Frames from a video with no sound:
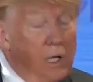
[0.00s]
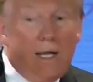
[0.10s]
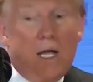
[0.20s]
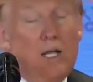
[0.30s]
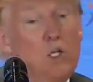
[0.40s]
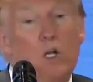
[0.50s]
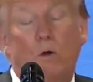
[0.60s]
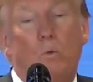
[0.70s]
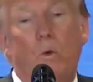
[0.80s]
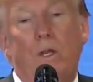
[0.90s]
I
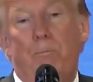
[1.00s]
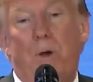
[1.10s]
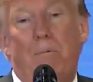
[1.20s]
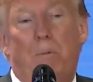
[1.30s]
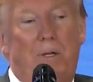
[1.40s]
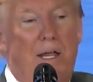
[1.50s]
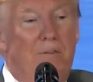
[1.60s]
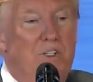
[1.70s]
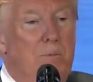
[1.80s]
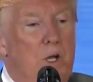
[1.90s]
don't. We probably
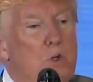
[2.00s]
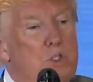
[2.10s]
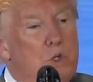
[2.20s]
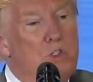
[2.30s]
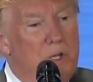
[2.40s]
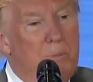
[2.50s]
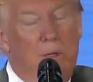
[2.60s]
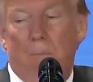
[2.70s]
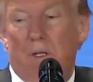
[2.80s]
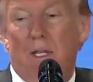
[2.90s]
have some notes or
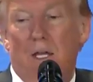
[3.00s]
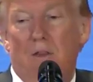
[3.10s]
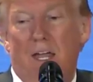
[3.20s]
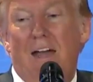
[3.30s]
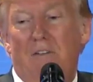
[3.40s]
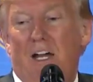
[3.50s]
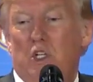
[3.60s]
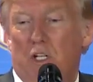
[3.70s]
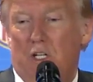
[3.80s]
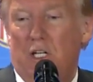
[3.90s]
something, but they have
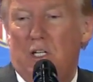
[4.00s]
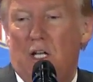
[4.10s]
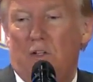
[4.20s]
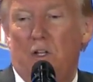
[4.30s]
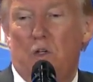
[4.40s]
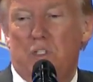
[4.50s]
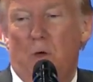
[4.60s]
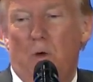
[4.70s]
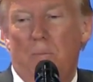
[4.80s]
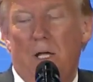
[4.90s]
actually detailed notes,
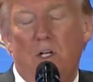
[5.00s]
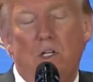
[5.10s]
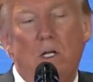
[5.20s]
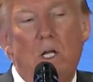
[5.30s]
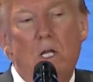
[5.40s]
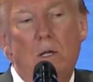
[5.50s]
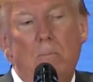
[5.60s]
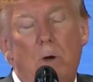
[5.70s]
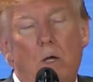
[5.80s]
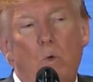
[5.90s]
I would imagine.
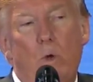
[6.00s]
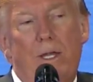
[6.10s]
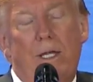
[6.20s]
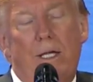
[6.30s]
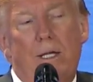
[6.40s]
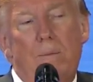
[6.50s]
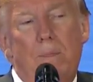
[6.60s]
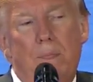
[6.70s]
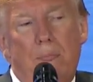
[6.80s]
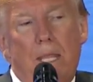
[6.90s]
But we
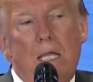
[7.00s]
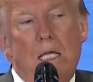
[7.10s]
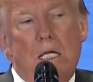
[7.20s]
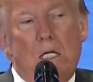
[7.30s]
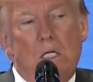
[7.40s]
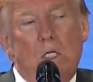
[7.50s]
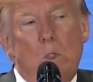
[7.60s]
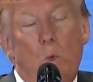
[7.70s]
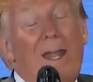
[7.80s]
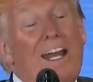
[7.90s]

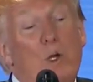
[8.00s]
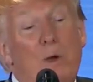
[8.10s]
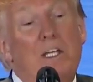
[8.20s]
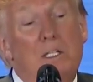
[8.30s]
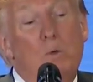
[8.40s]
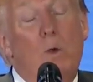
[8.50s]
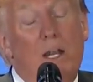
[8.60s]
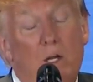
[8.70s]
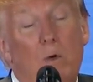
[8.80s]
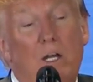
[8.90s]
had a
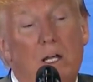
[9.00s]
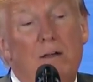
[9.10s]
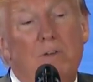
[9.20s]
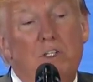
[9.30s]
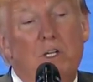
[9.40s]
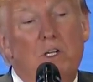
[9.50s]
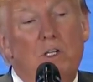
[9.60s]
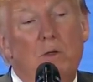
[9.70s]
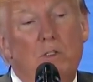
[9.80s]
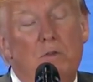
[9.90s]
great
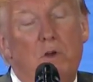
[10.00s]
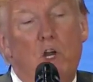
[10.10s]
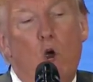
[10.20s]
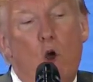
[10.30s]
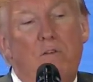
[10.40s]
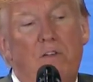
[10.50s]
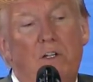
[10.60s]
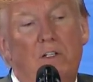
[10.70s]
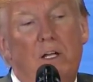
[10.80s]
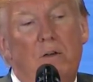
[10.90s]
conversation. It was a very
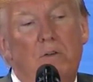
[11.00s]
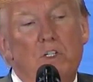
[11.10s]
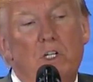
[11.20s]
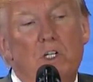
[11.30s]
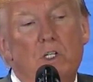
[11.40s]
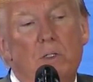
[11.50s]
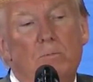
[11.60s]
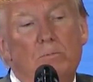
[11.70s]
heartfelt conversation.